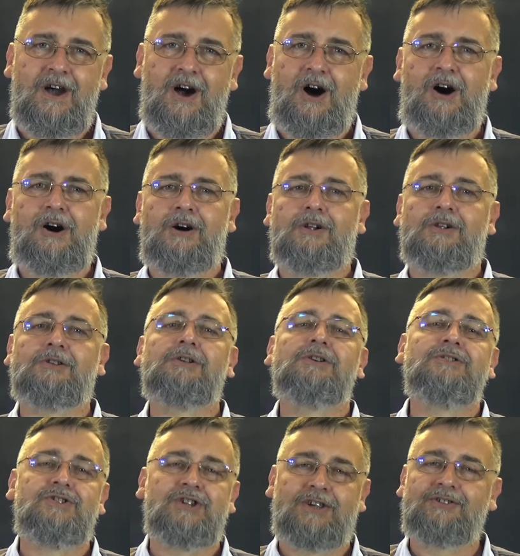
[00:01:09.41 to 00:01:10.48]
I'll
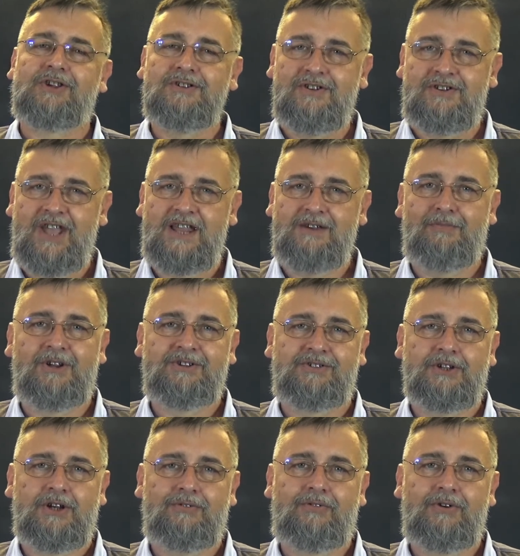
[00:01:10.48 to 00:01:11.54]
just content
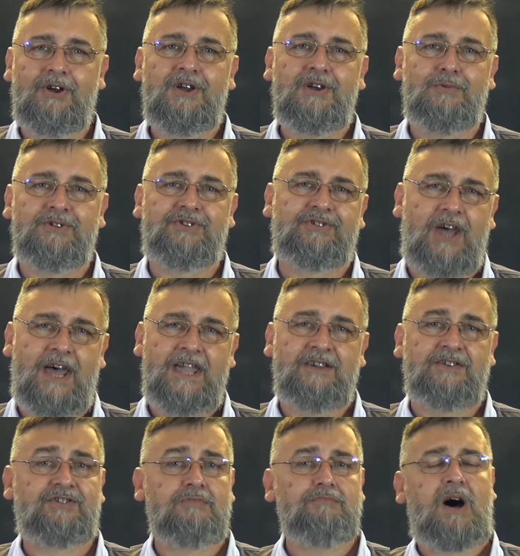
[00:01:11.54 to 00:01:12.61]
myself with saying
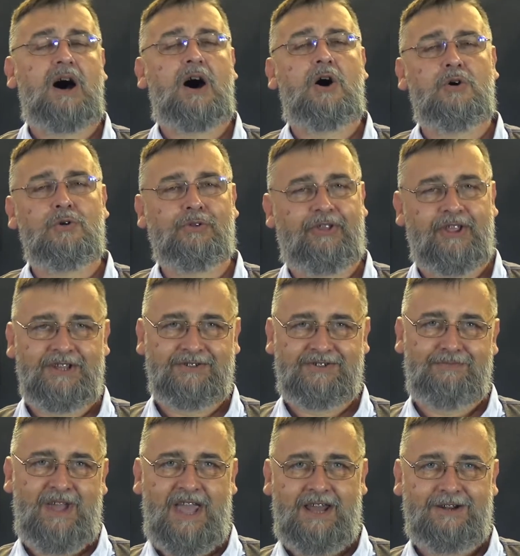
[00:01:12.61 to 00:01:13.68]
some old things
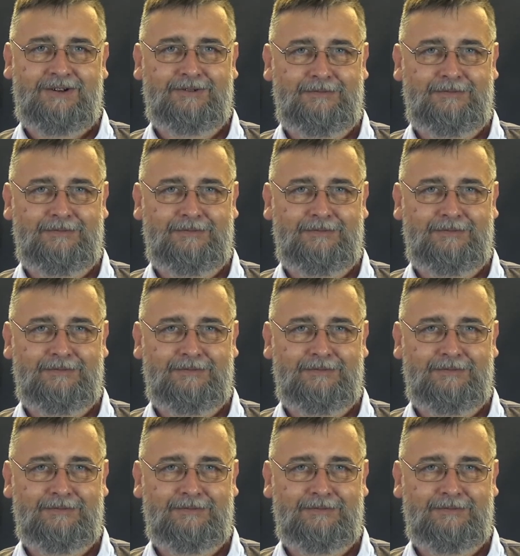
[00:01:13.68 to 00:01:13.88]
about it.